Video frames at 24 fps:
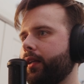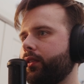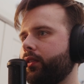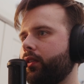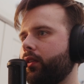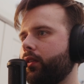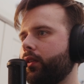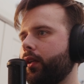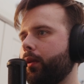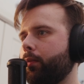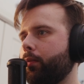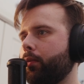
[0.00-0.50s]

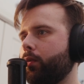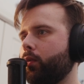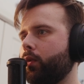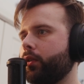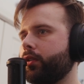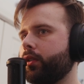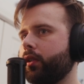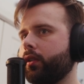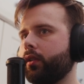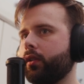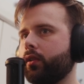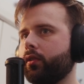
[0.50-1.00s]
last clip
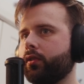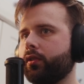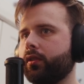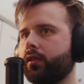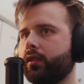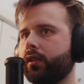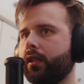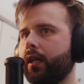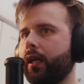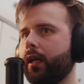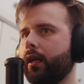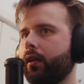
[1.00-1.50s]
was a little
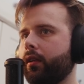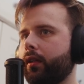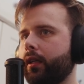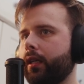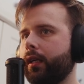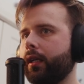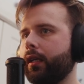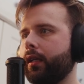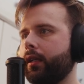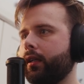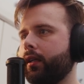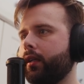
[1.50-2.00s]
scale
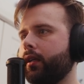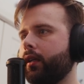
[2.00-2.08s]
in